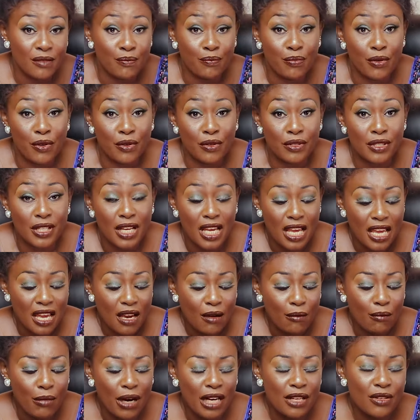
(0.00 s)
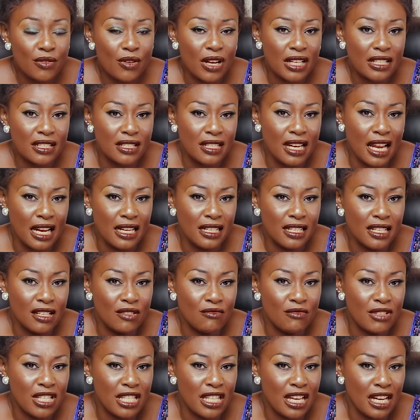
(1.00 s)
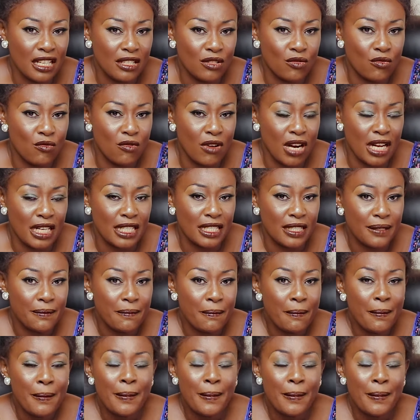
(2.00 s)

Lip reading: report, but you are standing with that word.